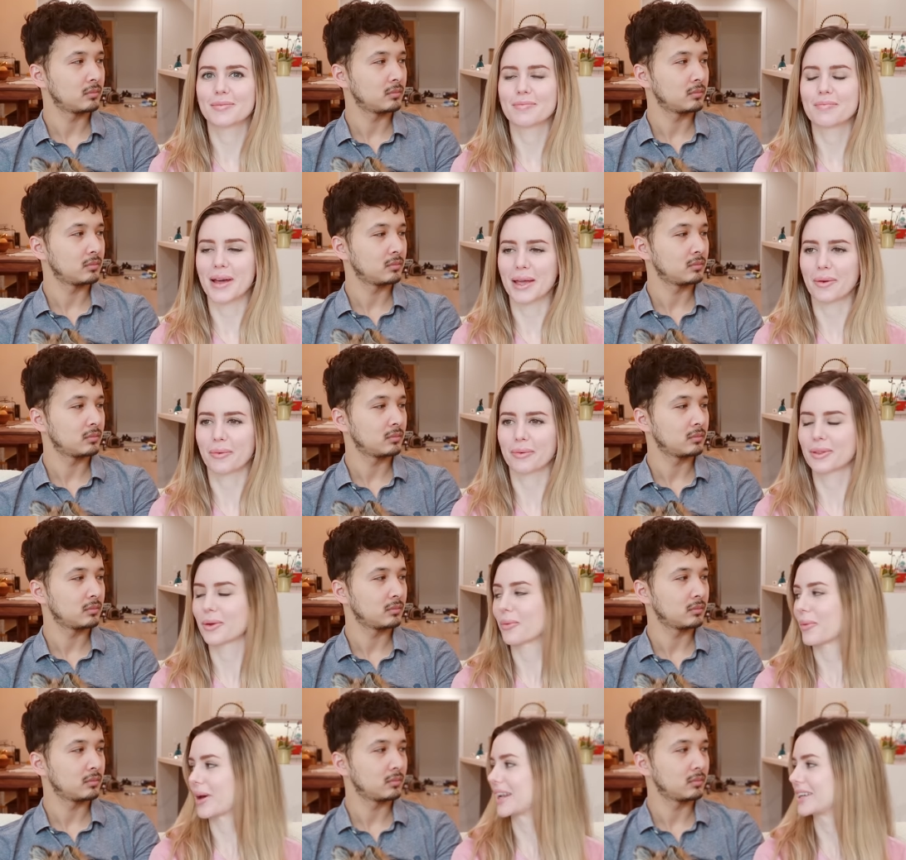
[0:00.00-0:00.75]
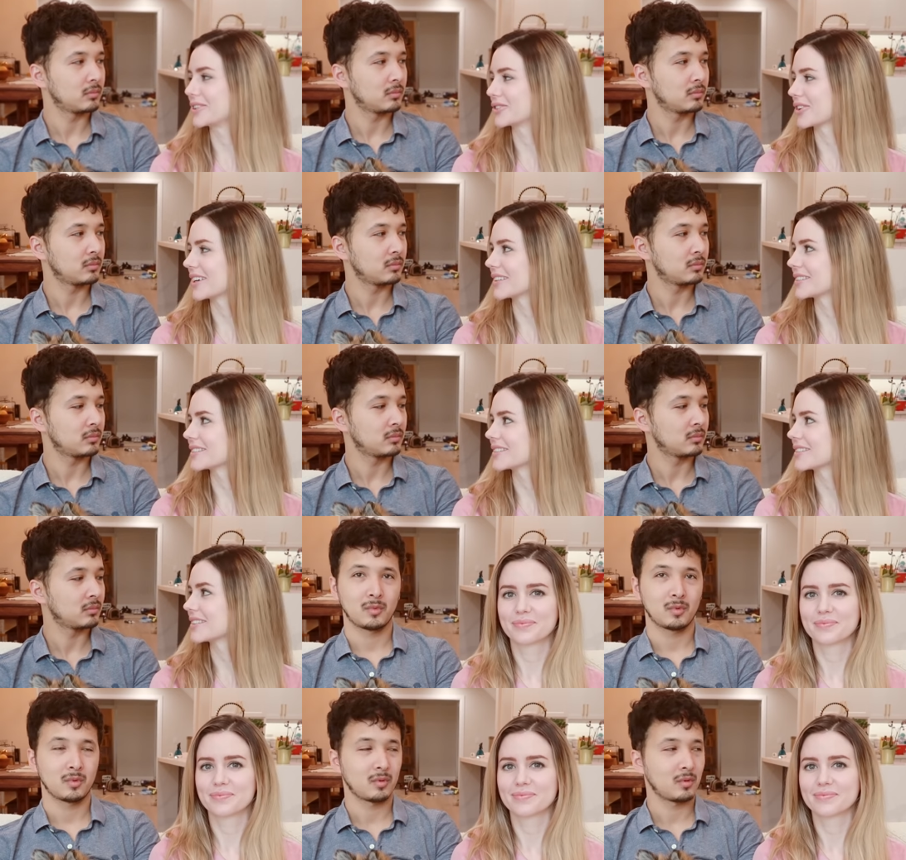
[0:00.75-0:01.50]
Speaker 1: my the wedding
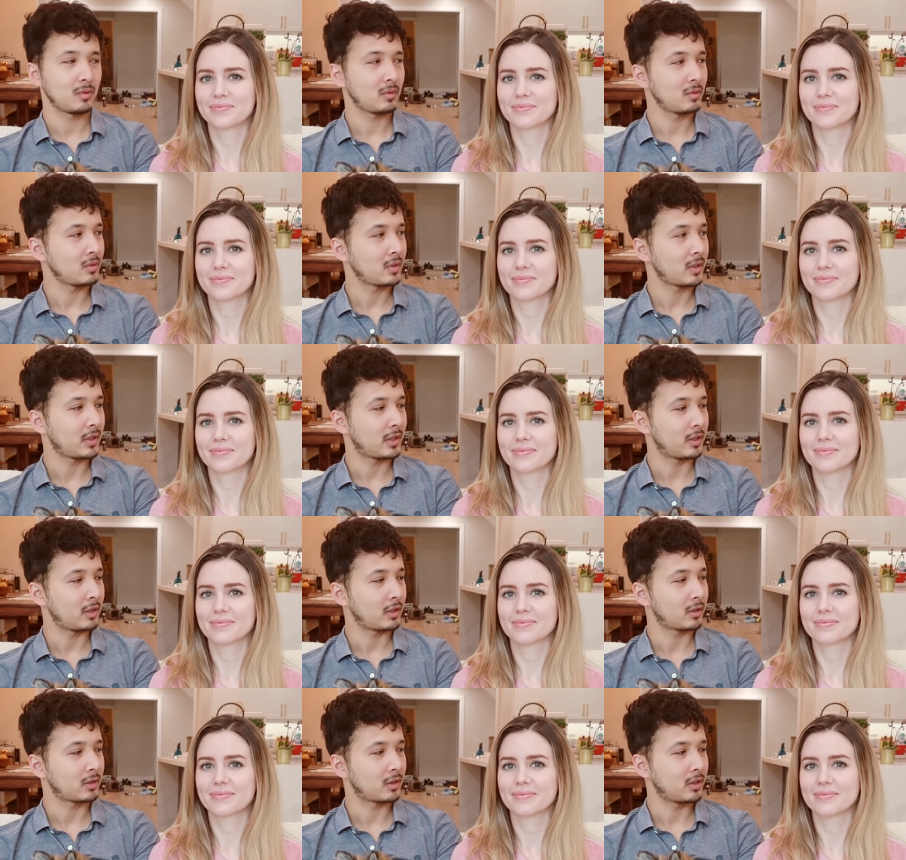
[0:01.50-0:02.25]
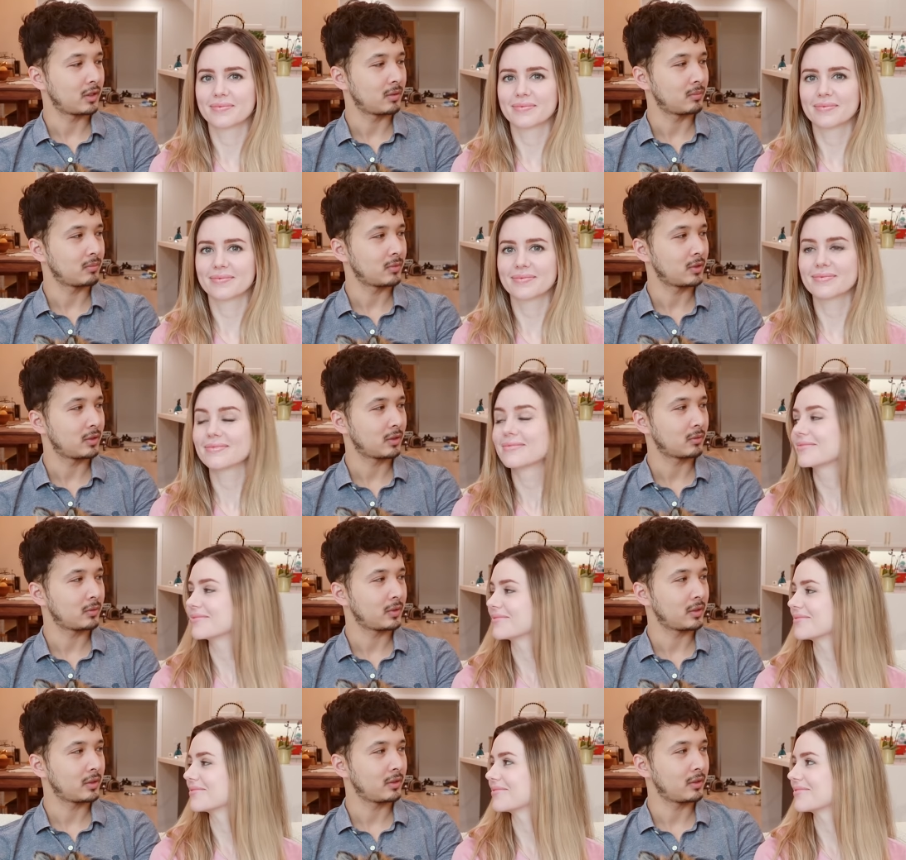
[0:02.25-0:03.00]
dress.
Speaker 2: You look good. You
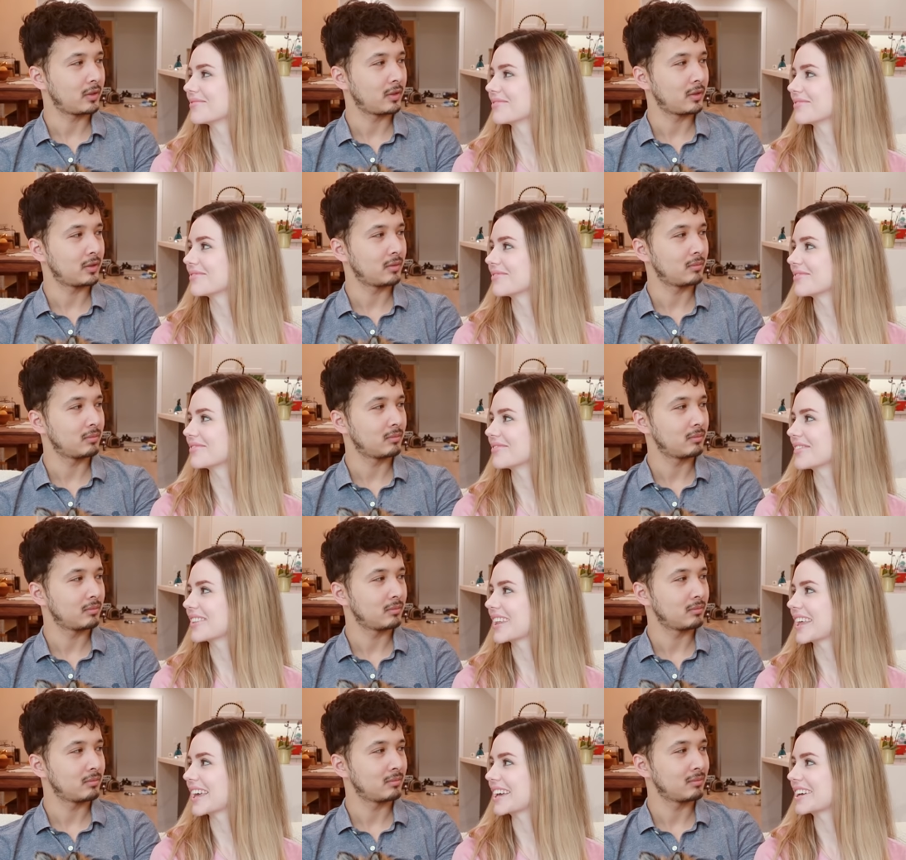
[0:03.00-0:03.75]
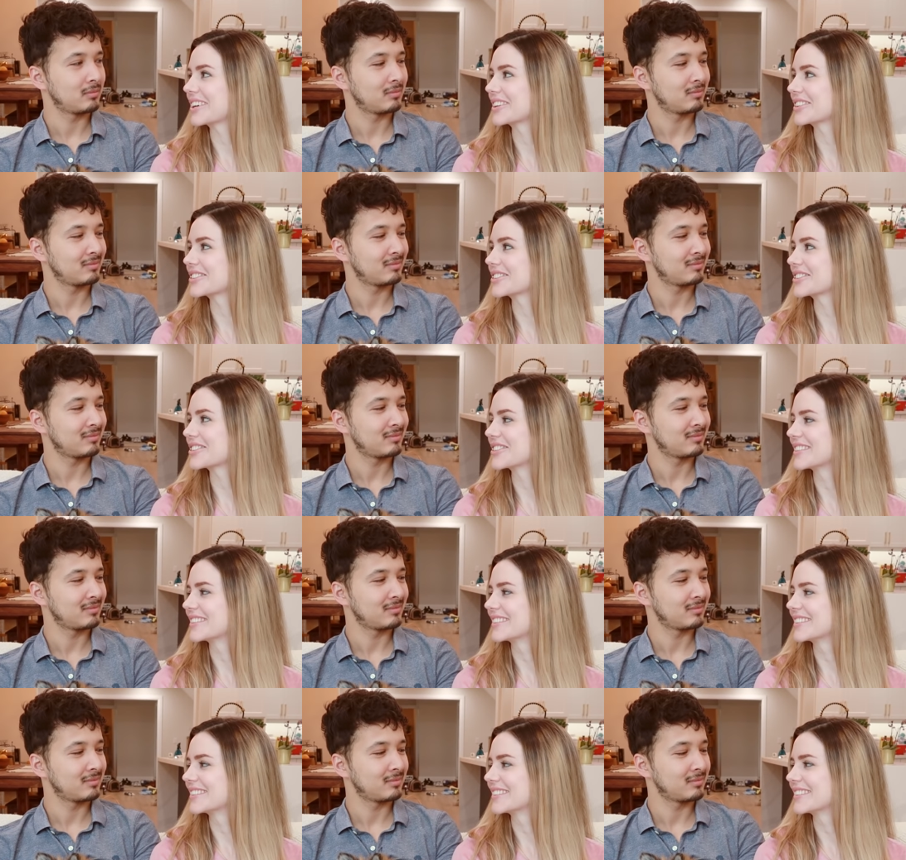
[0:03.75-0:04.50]
look really good in it.
Speaker 1: Thanks.
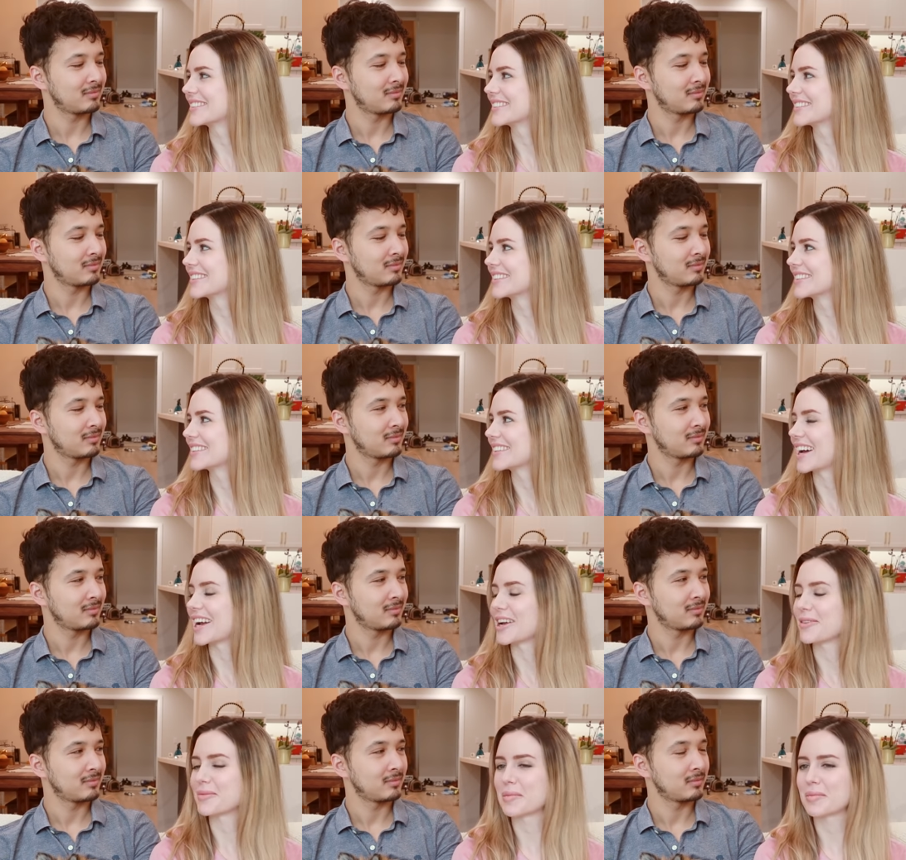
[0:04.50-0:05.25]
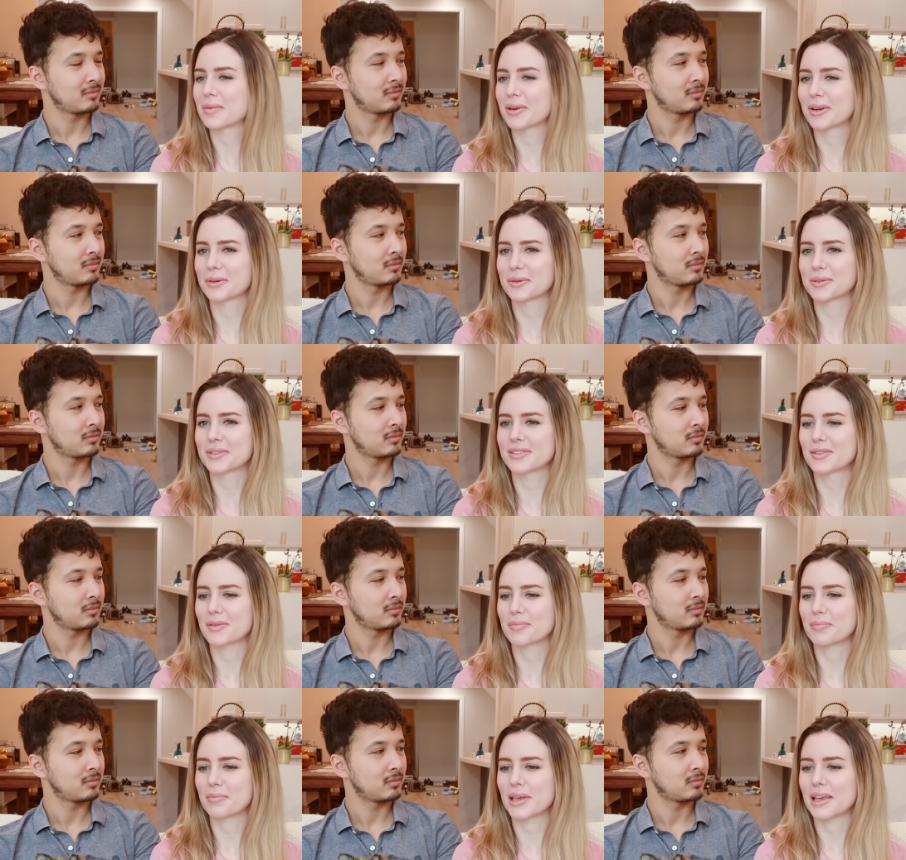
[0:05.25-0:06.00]
I remember it
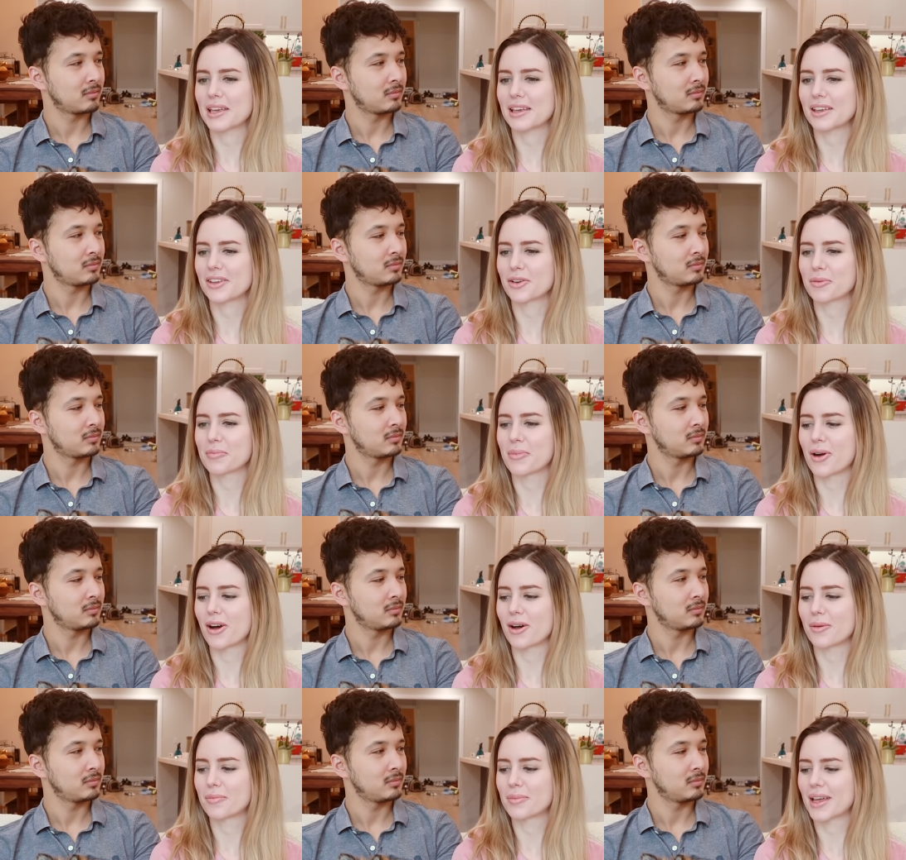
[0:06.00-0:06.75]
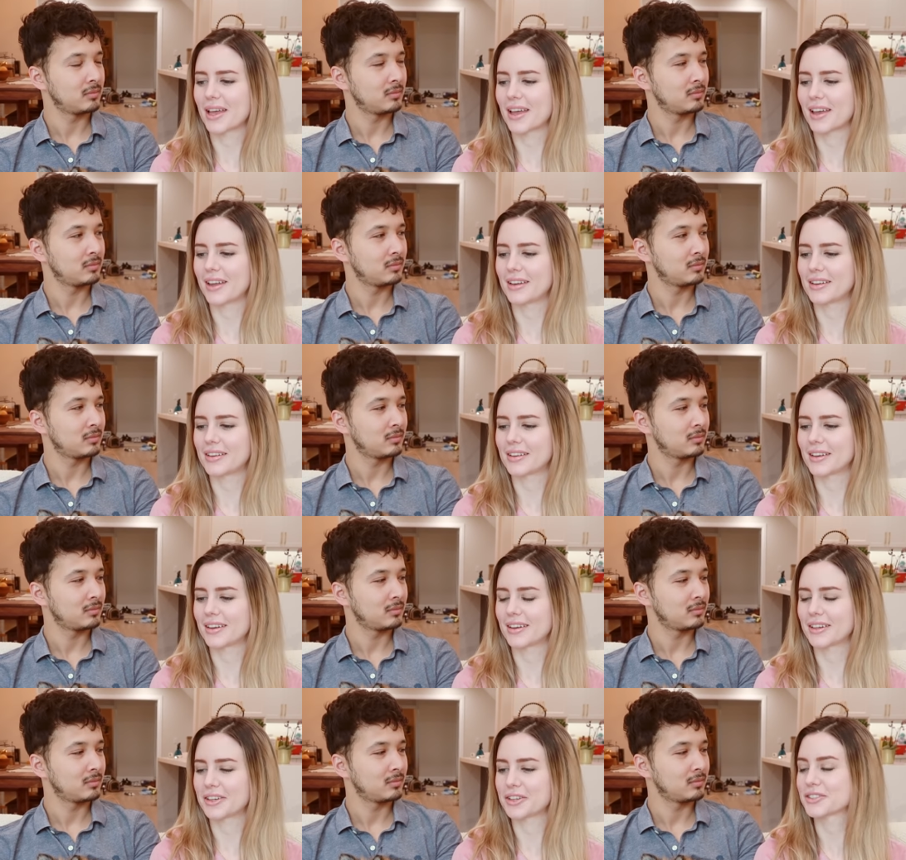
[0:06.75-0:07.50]
was me, your mom, and
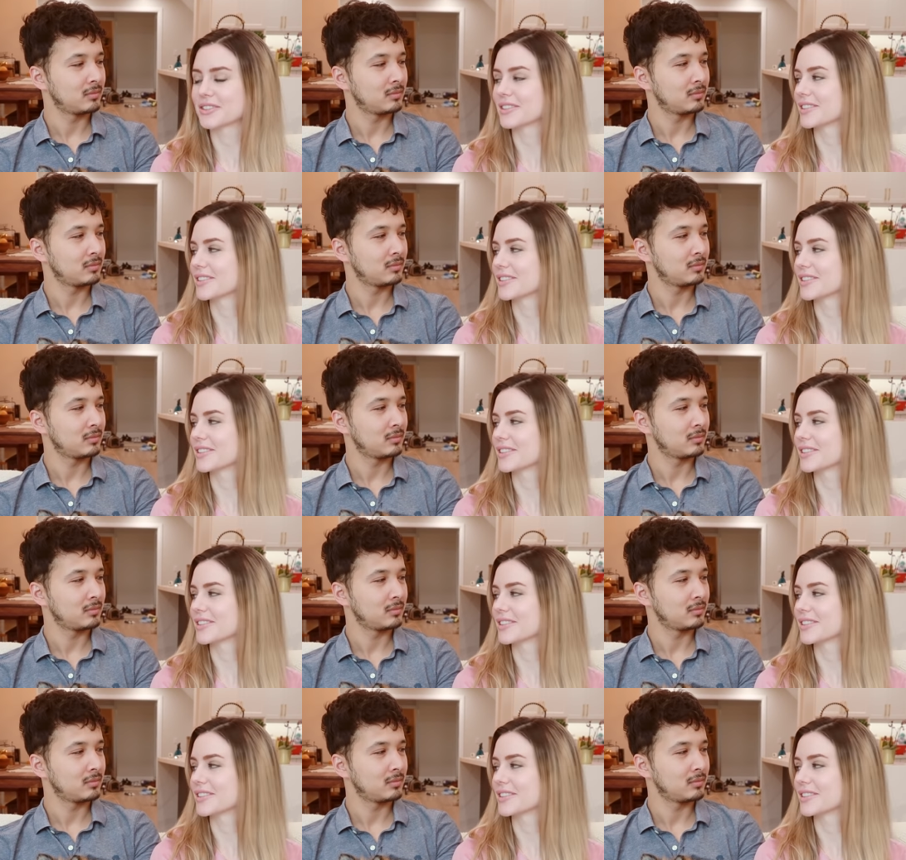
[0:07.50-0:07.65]
uh, your